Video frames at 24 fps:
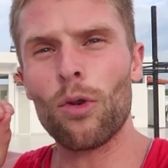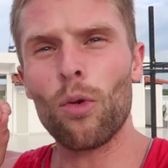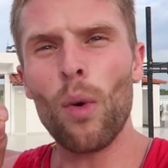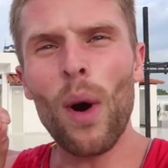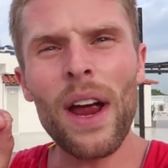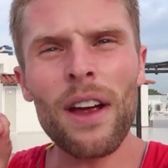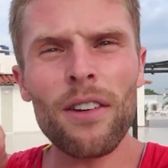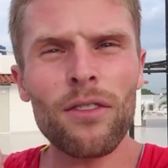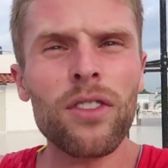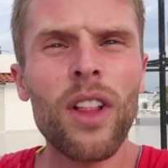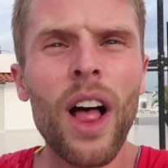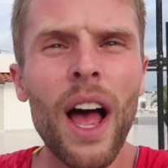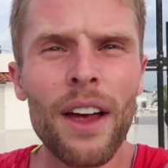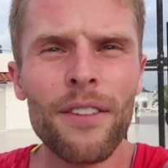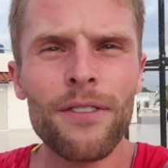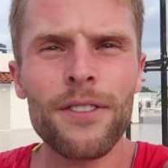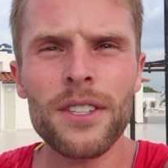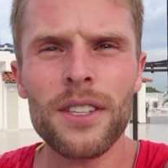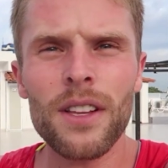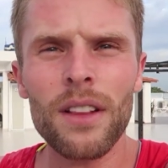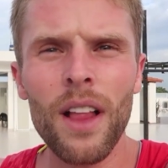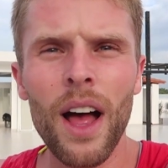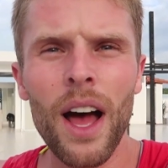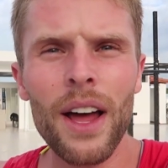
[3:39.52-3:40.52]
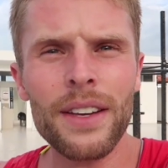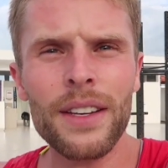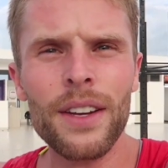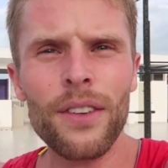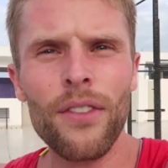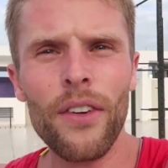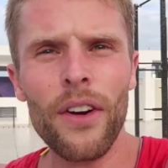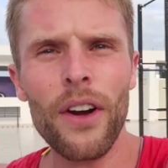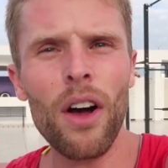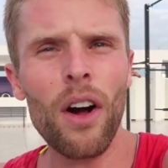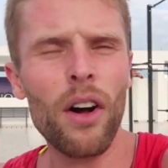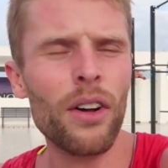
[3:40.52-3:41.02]
The way of life is a lot
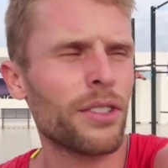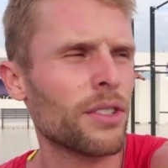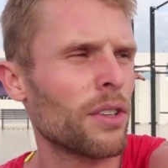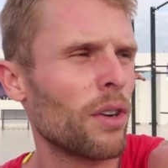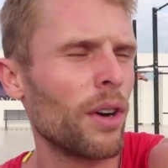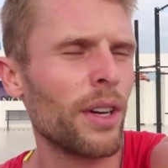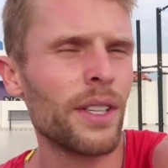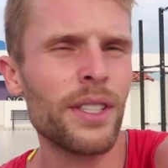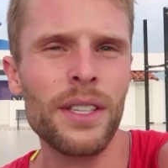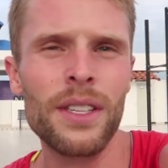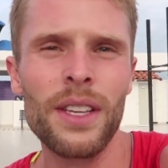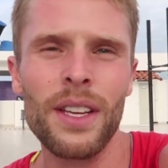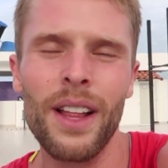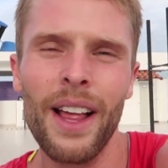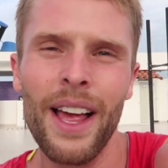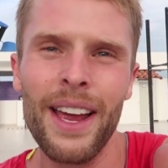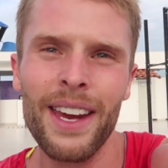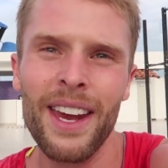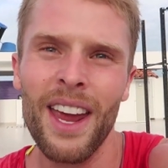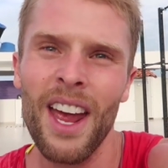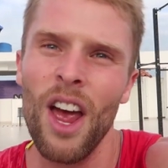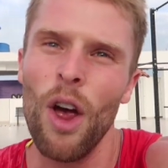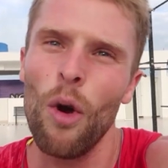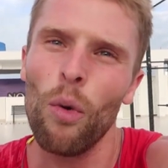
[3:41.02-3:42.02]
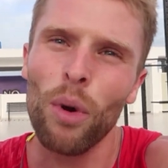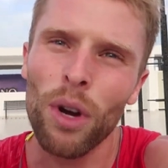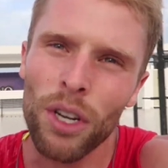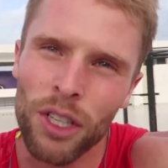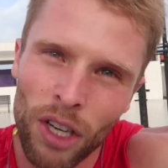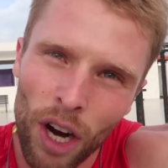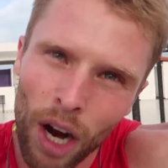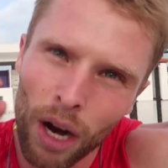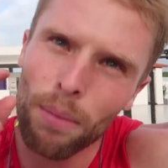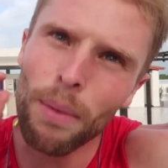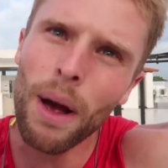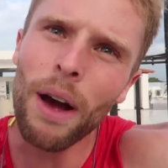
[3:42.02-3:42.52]
different also. It's like, we're
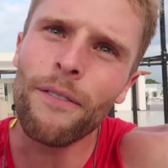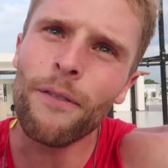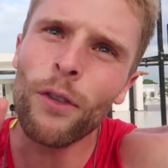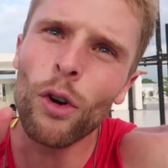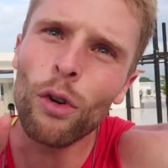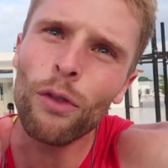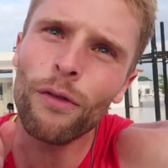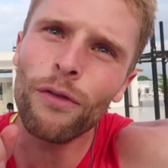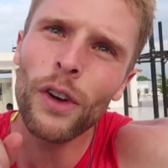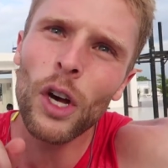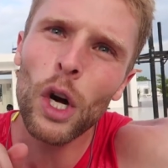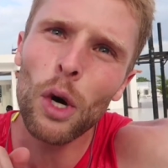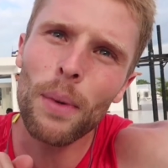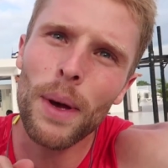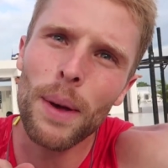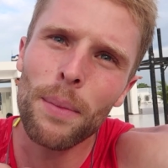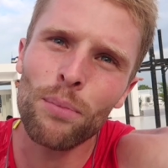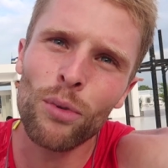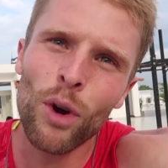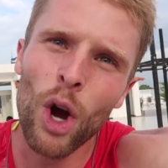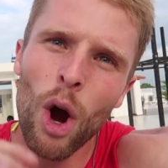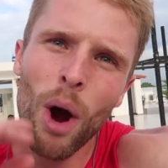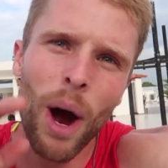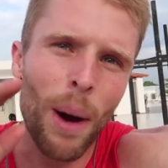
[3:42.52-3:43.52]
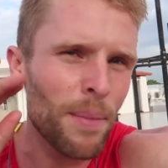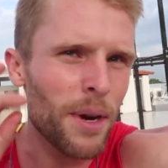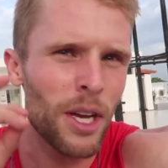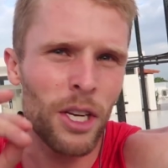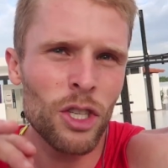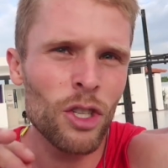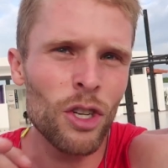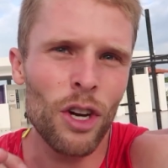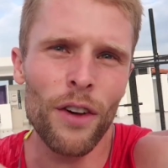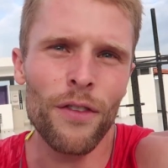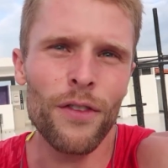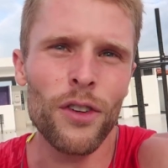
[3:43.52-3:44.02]
talking about fulfillment, bro. I'm
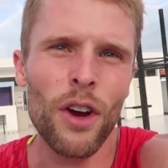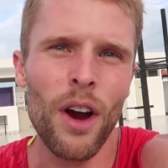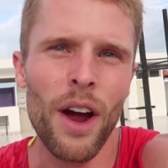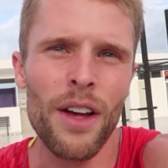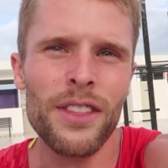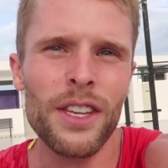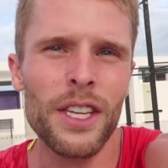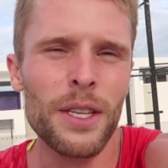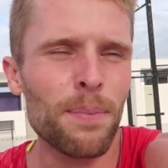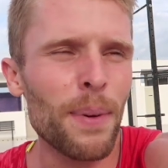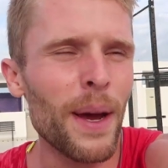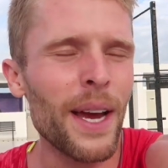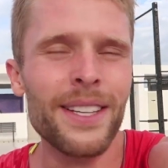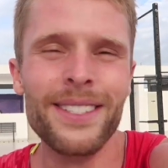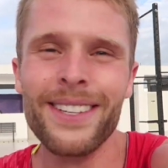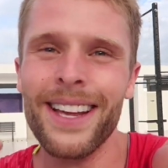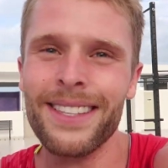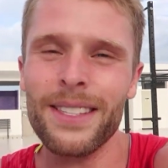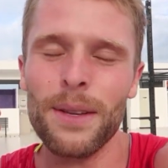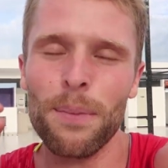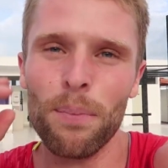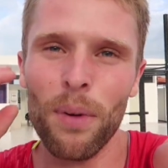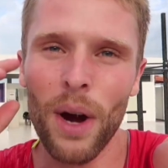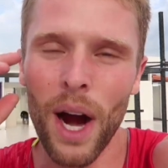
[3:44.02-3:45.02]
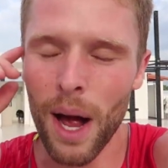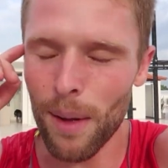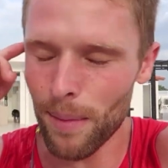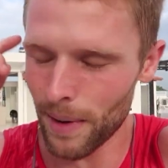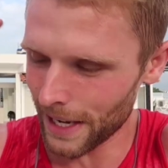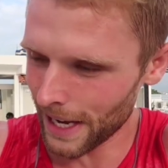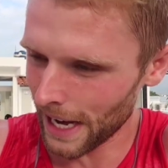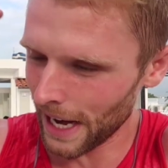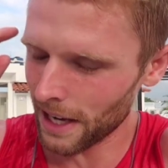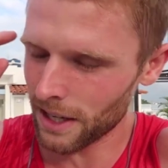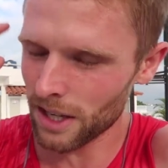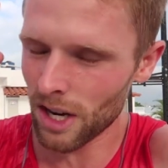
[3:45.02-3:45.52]
not sure if you're on this page. That's a problem.
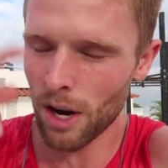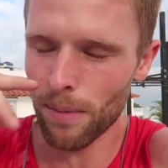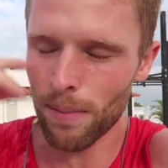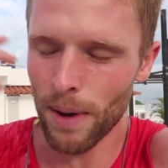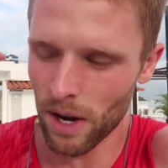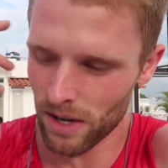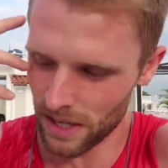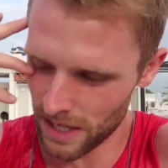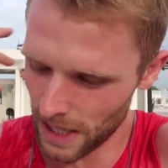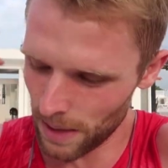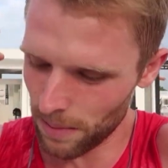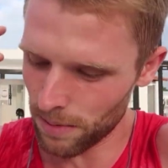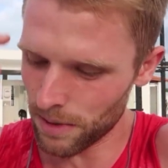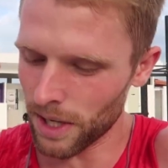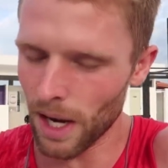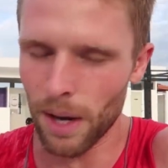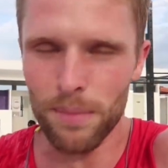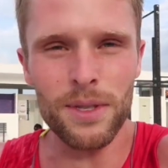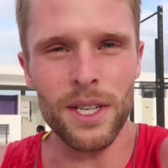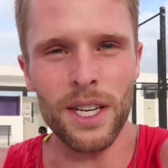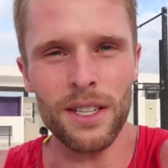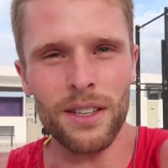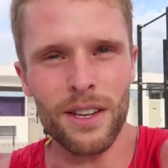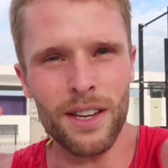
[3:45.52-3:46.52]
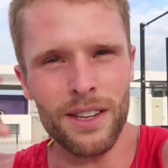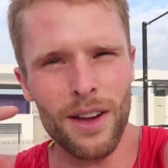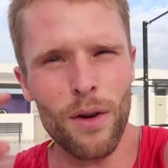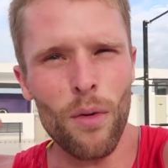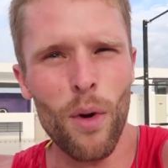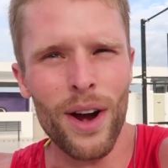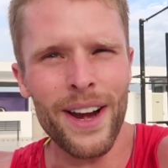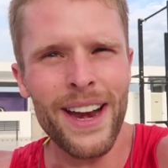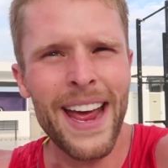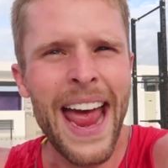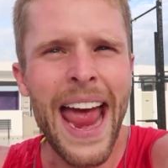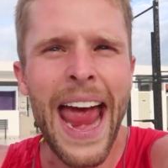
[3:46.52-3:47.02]
I can't talk about deep subjects because I
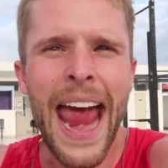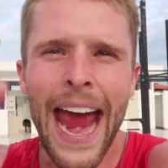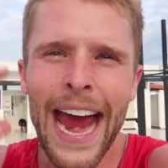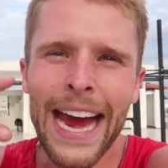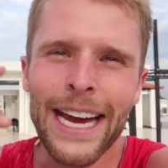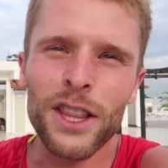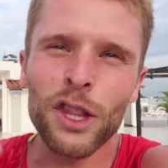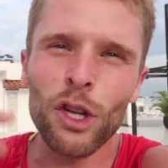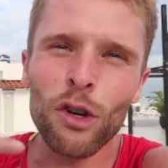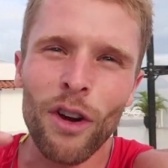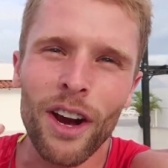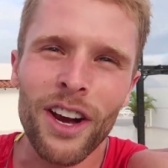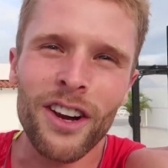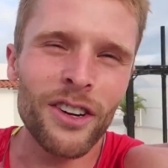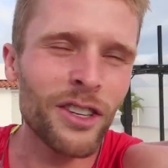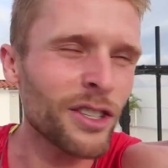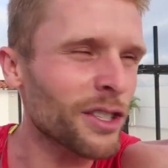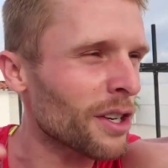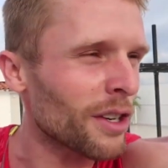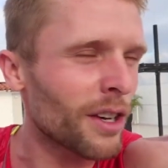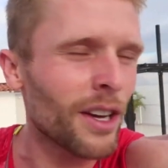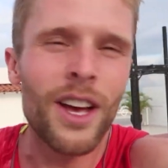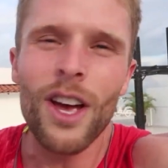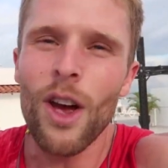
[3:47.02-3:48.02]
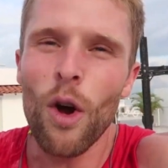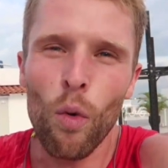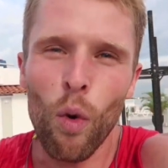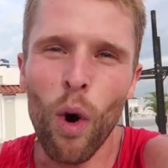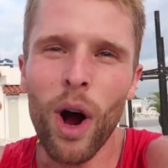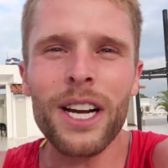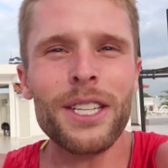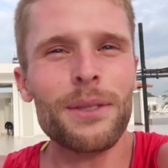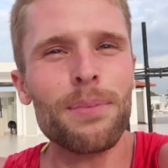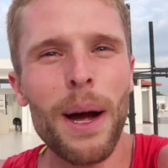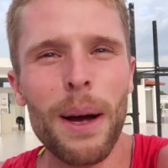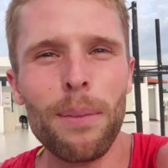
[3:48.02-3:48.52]
want 8th graders to
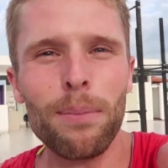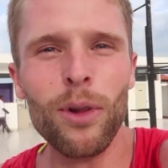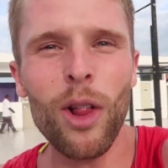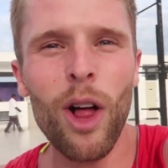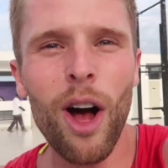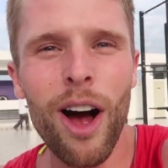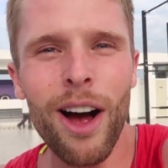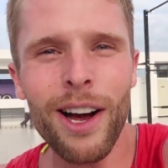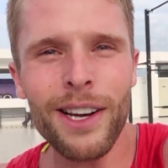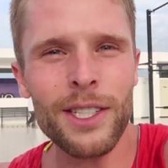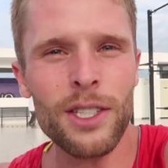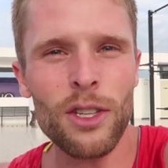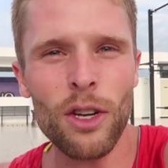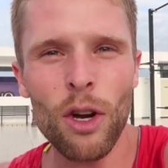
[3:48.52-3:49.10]
watch my blog.